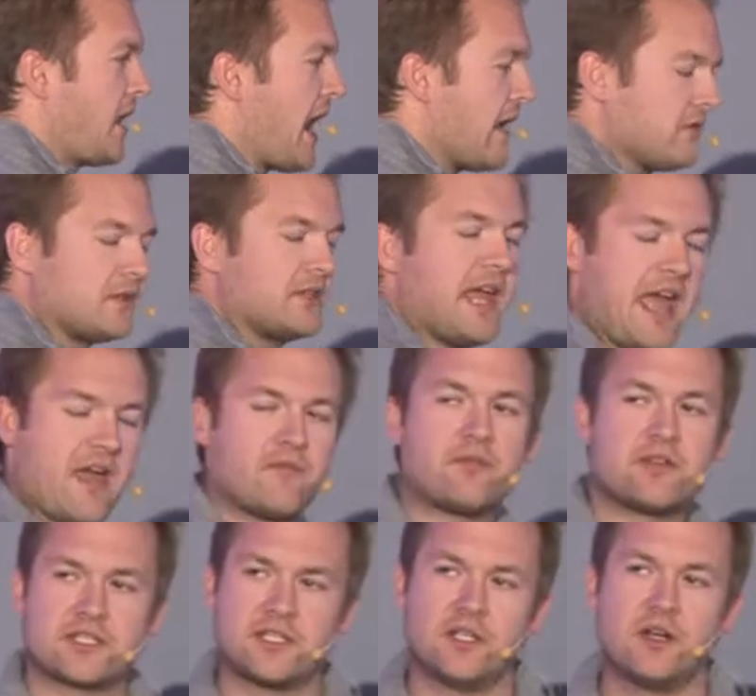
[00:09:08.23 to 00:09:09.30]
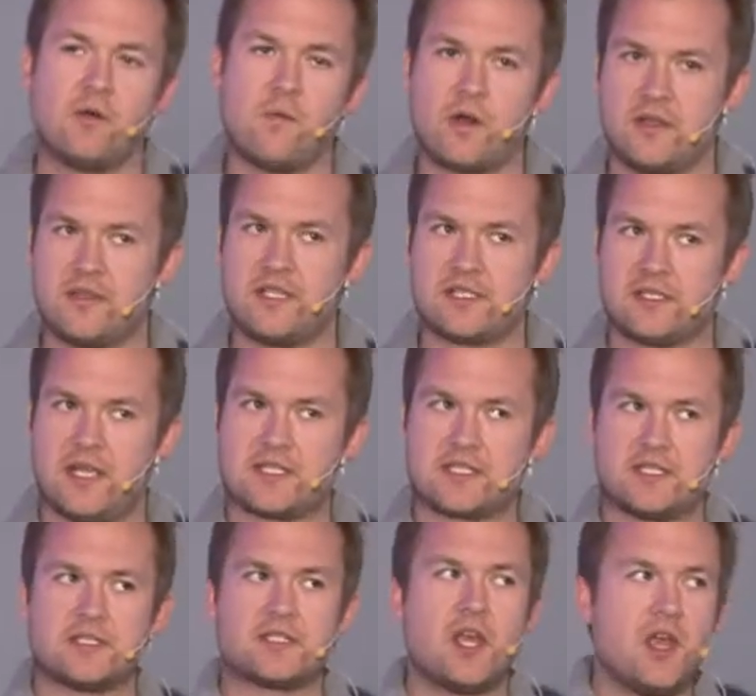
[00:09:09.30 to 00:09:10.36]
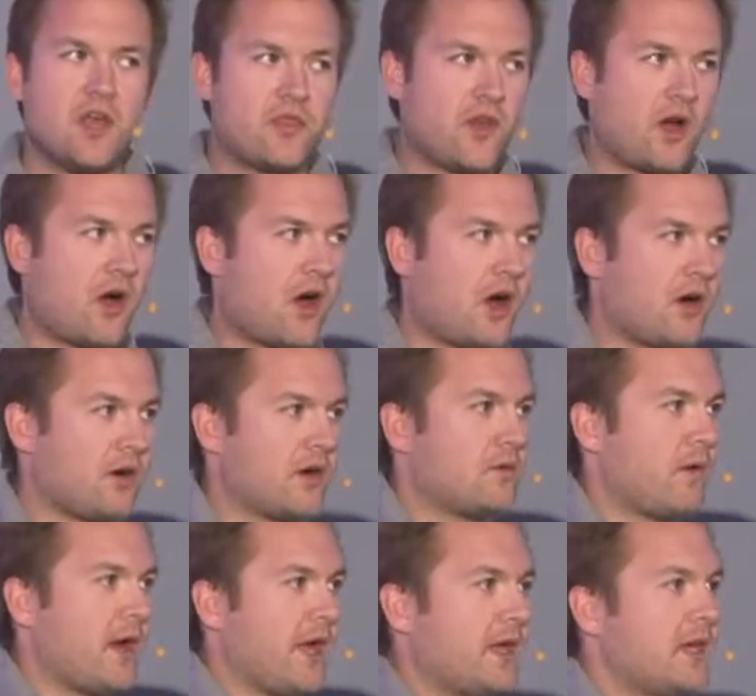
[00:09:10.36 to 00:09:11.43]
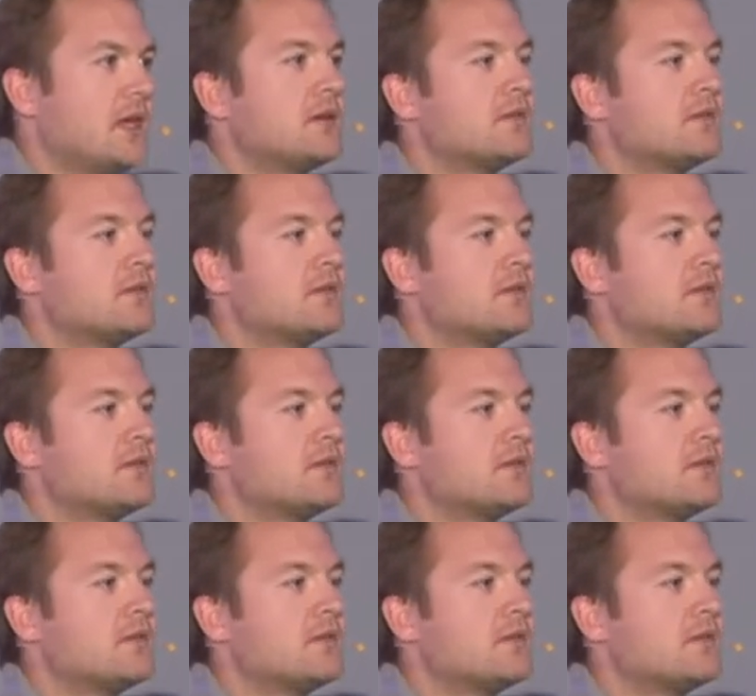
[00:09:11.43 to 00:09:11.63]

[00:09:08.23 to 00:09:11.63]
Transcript: I've learned every single one of these lessons the hard way,